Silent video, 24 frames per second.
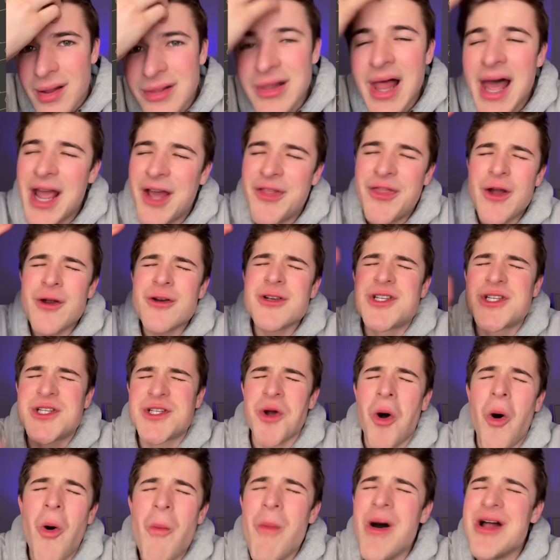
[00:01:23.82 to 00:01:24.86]
Like, there's
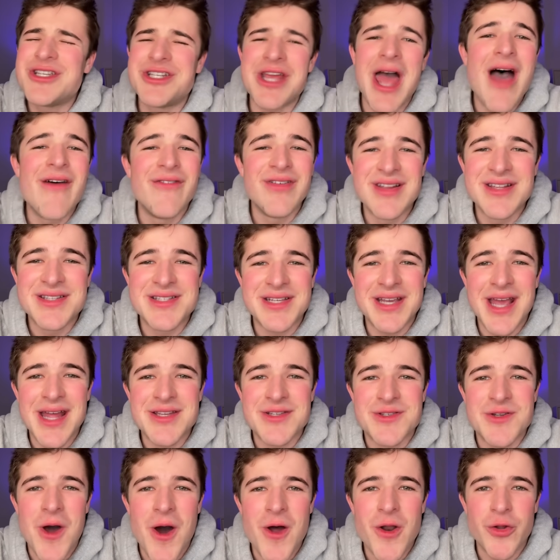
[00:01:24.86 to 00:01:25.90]
so much evidence against
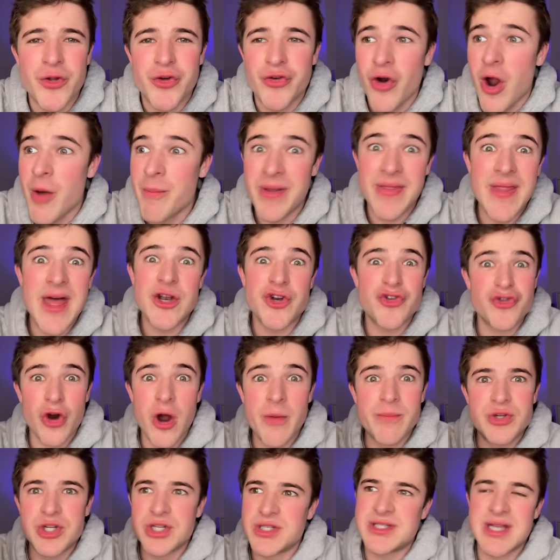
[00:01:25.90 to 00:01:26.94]
Donald Trump. And then
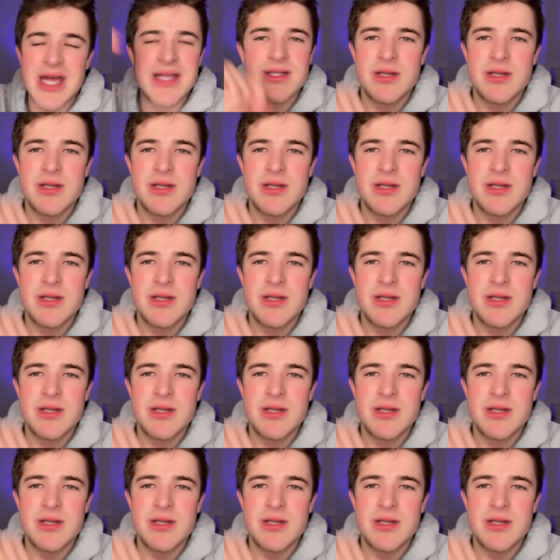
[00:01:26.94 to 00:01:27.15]
Trump just says,